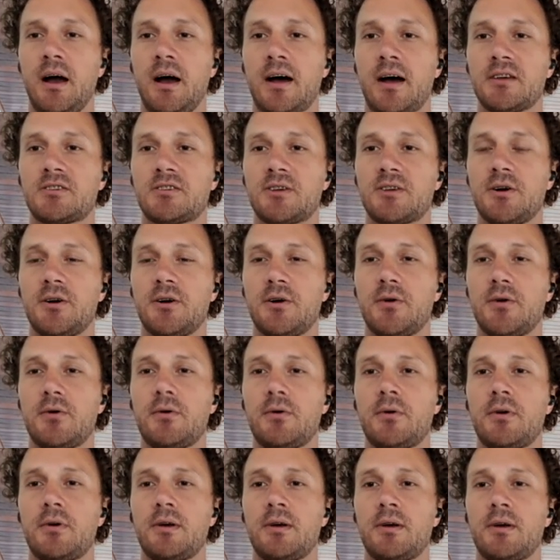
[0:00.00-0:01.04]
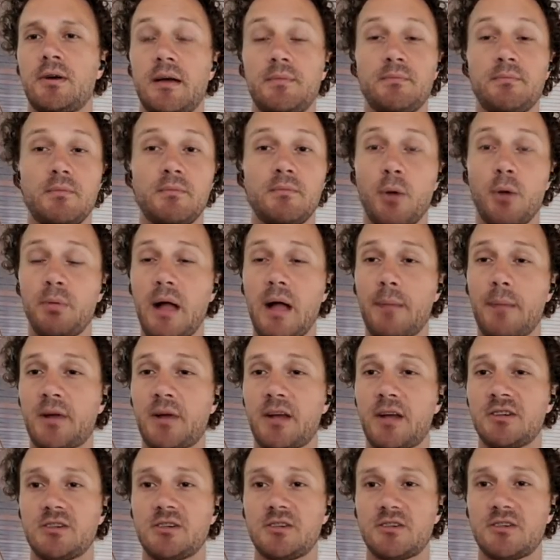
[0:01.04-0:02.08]
So mobile
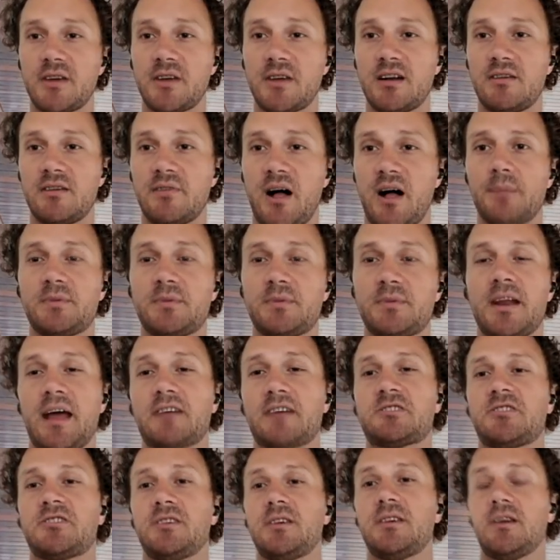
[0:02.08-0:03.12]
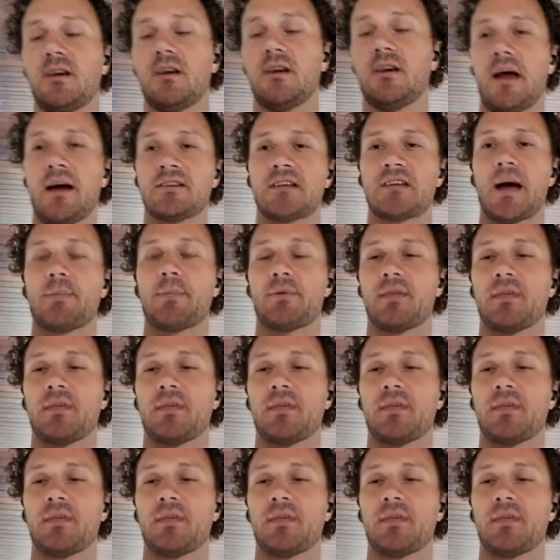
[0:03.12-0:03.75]
applications are getting developed, and actually on top of